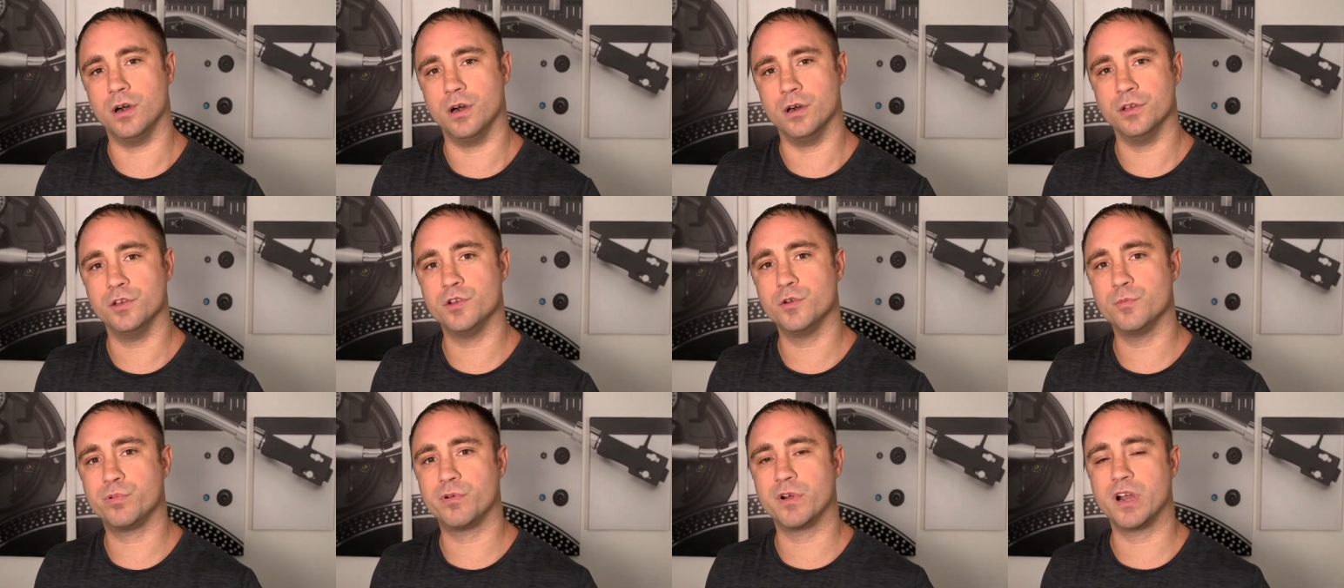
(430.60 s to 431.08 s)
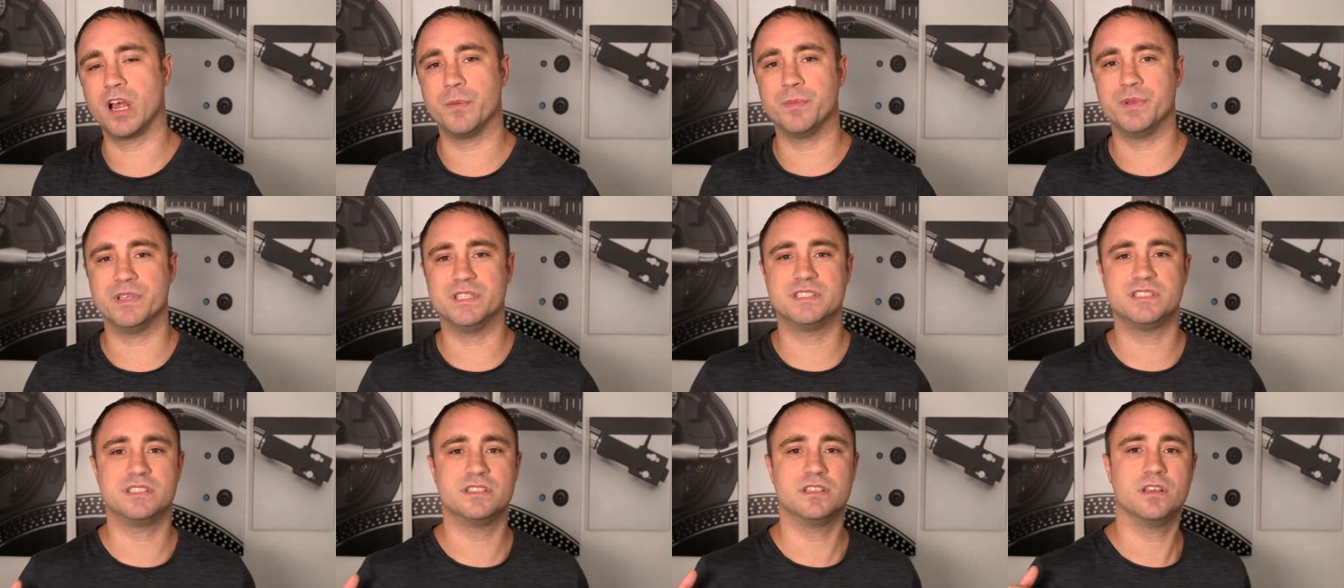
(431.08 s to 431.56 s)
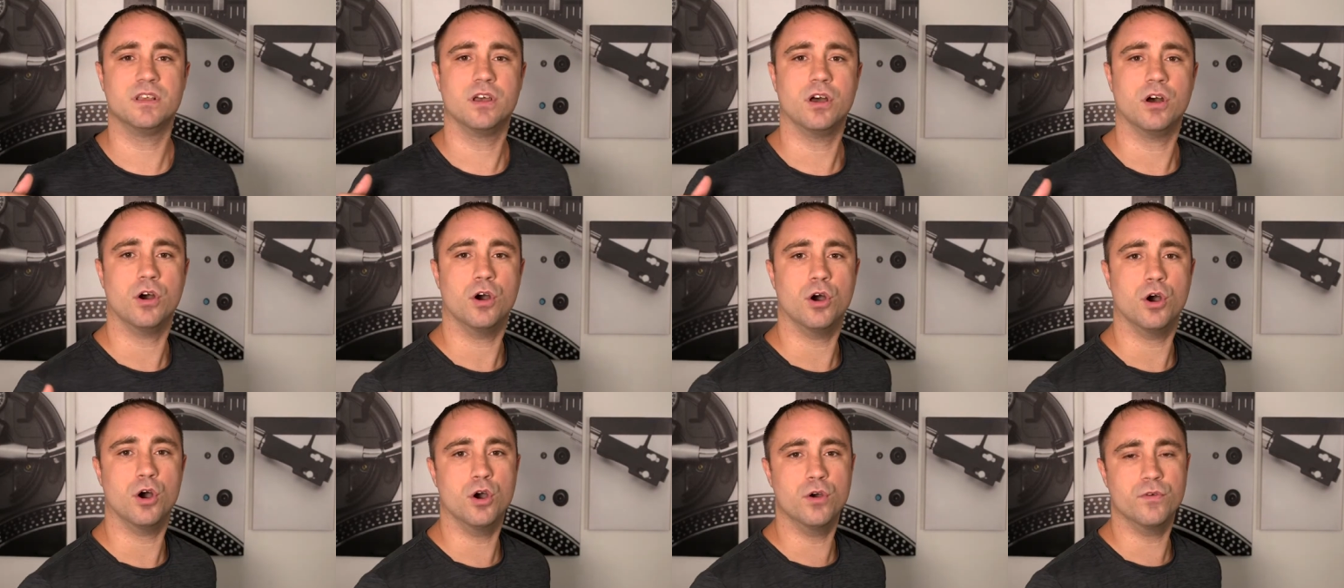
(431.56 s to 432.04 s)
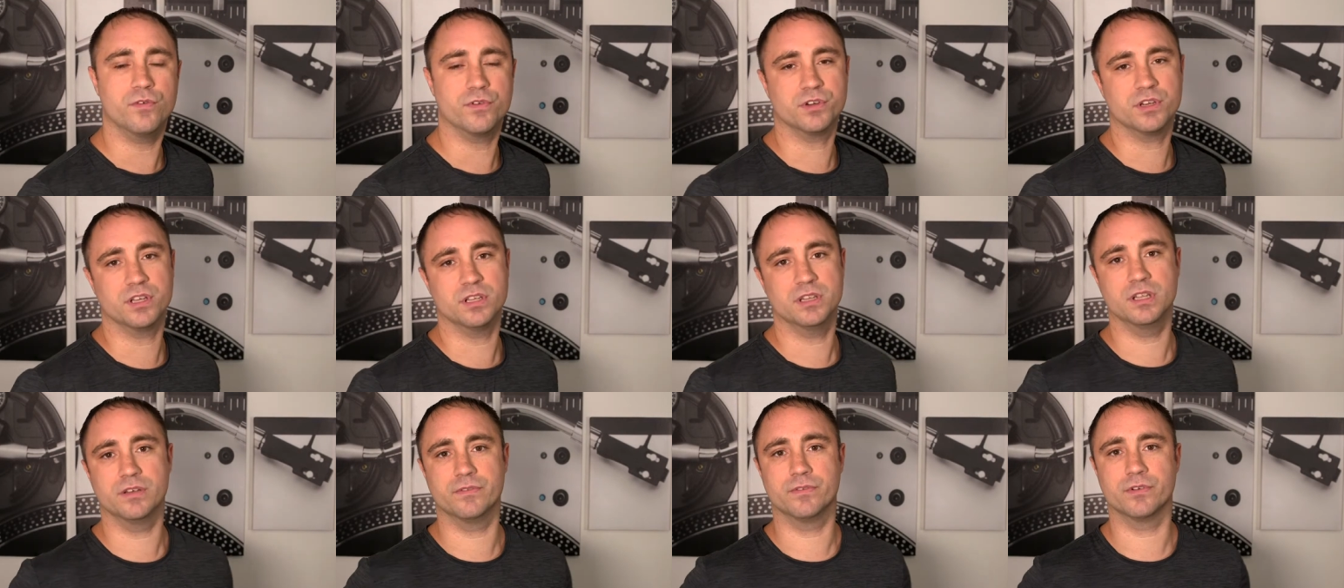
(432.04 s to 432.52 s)
under promise, over
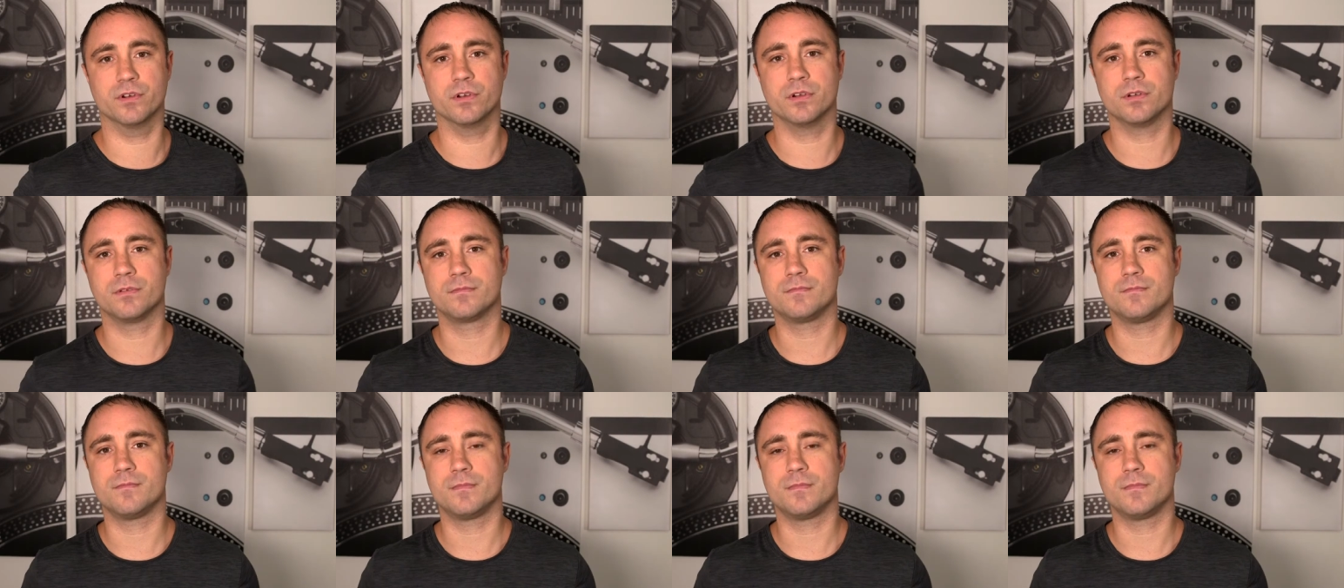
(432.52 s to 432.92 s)
deliver.